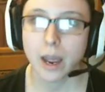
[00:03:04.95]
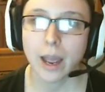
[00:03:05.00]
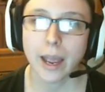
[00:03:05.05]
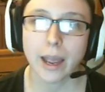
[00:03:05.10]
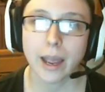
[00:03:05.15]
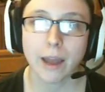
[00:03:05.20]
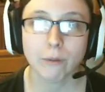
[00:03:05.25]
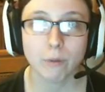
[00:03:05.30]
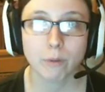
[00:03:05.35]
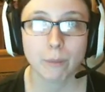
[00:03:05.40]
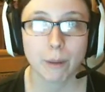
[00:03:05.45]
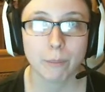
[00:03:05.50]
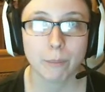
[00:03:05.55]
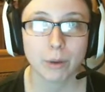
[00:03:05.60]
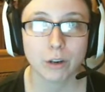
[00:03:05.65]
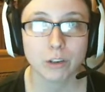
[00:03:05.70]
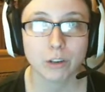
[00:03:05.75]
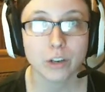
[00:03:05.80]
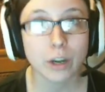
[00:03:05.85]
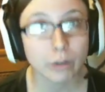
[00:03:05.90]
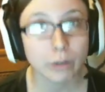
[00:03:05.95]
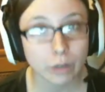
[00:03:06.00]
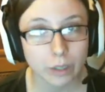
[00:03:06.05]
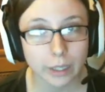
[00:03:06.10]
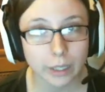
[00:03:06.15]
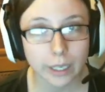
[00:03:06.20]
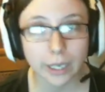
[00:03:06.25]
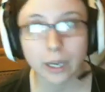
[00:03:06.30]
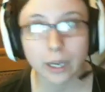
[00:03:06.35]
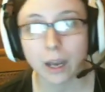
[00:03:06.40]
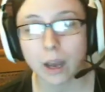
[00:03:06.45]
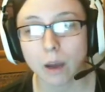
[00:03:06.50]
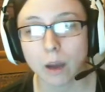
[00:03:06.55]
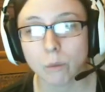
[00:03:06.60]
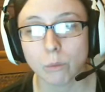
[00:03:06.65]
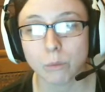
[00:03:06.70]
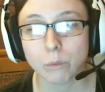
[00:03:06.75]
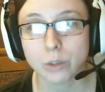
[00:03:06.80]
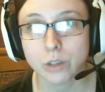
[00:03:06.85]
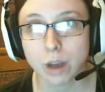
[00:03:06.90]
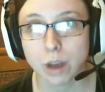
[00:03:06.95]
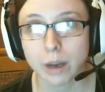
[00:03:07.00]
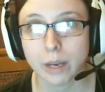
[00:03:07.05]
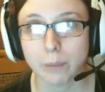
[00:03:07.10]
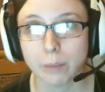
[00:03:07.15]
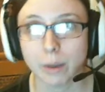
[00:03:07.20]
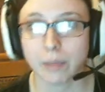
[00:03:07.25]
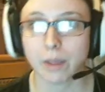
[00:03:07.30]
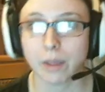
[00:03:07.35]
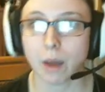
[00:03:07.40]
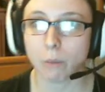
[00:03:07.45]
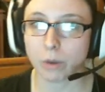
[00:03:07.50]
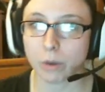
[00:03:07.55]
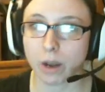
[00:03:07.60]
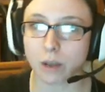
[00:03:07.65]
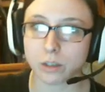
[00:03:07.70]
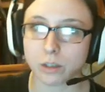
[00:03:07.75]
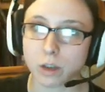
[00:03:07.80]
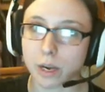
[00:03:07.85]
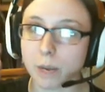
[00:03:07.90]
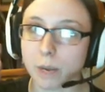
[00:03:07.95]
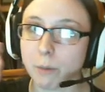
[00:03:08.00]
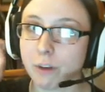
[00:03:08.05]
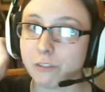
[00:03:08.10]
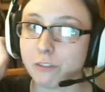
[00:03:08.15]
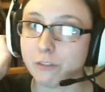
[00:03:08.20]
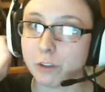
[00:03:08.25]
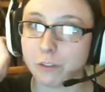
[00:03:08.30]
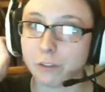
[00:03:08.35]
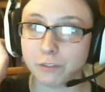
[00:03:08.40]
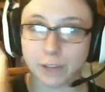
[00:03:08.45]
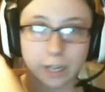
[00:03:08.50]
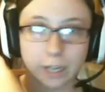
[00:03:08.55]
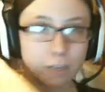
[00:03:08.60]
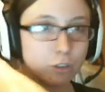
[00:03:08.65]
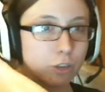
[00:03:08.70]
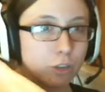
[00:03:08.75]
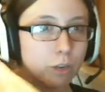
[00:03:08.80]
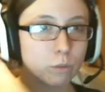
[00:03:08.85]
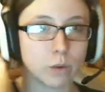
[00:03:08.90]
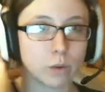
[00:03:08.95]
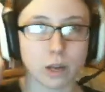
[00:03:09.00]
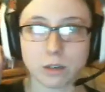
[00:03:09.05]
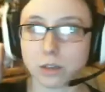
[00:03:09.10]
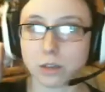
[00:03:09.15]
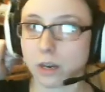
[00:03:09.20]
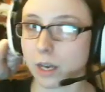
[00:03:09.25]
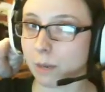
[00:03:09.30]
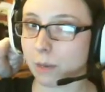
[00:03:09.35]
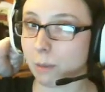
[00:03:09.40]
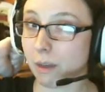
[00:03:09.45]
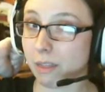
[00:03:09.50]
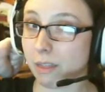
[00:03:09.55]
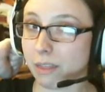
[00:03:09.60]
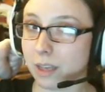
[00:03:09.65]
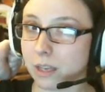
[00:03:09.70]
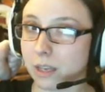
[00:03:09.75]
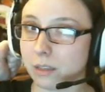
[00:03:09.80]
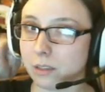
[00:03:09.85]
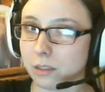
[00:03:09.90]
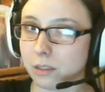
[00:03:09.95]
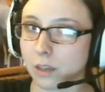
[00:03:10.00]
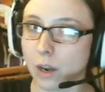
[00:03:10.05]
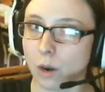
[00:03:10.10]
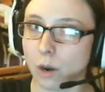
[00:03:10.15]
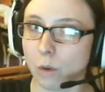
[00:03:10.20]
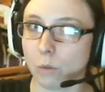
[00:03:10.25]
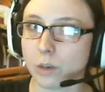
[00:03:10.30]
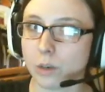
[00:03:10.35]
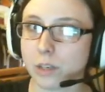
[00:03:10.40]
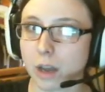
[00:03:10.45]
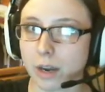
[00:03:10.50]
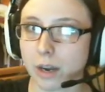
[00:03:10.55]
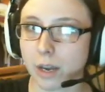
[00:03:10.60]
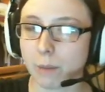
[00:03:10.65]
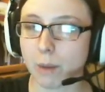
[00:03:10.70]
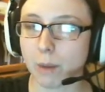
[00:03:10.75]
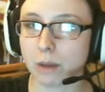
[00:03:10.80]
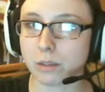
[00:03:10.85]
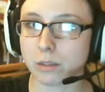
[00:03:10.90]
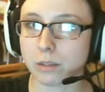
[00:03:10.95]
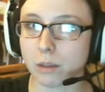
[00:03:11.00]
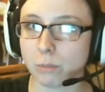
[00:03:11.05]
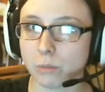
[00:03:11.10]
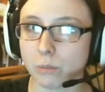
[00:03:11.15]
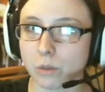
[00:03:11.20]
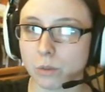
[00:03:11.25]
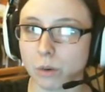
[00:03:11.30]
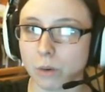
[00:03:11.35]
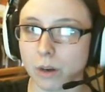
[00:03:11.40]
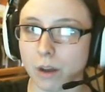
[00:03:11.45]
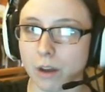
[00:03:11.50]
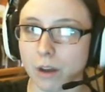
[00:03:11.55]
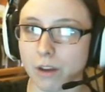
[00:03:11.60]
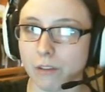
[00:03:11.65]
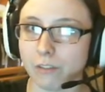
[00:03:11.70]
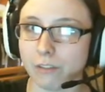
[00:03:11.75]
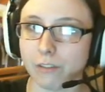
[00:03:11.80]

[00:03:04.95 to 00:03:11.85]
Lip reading: And remember, generally, when we're talking about that, we're not talking about full flexion. We're not talking about this. We're talking about some sort of